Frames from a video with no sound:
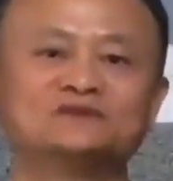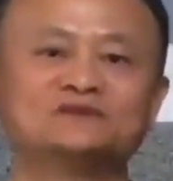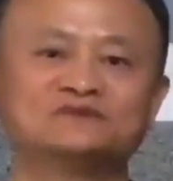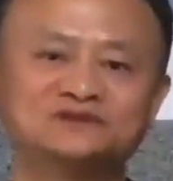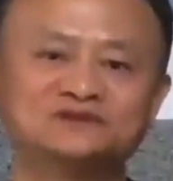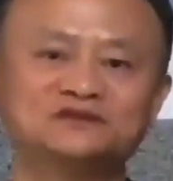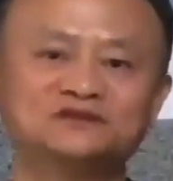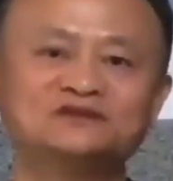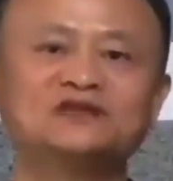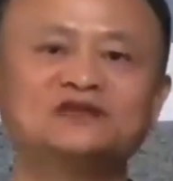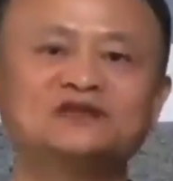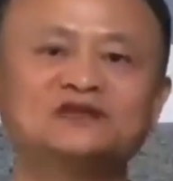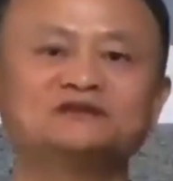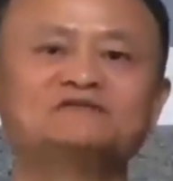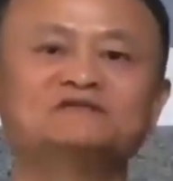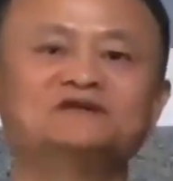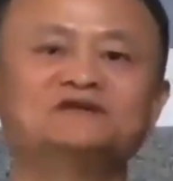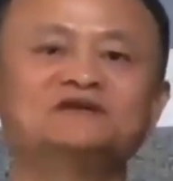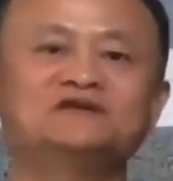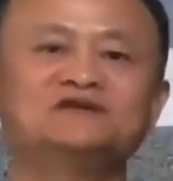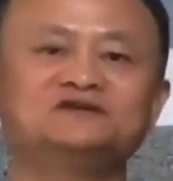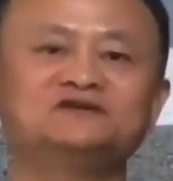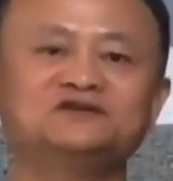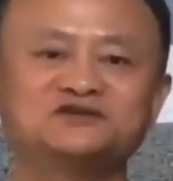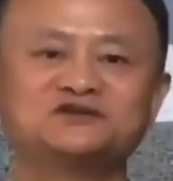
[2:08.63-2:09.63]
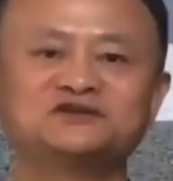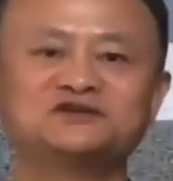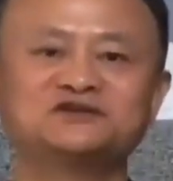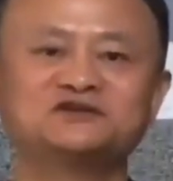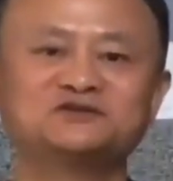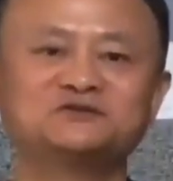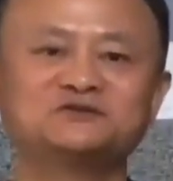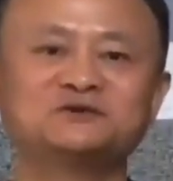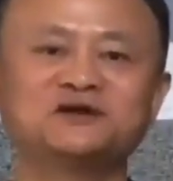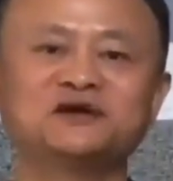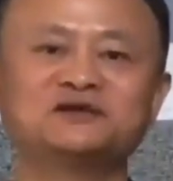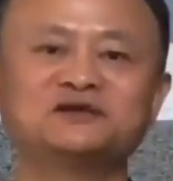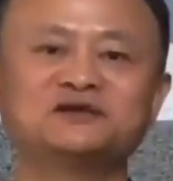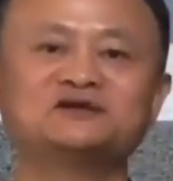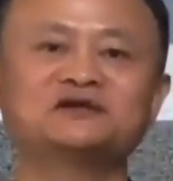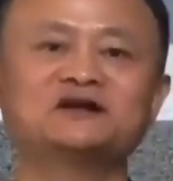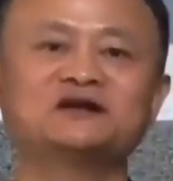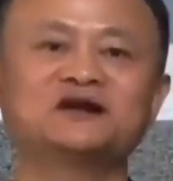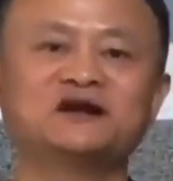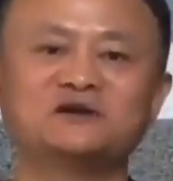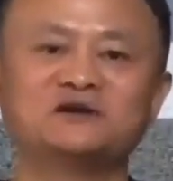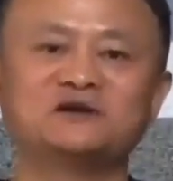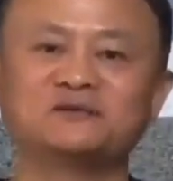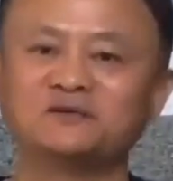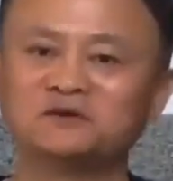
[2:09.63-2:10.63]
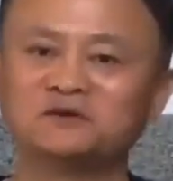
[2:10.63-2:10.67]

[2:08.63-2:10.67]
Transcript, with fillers: tougher regulatory scrutiny amid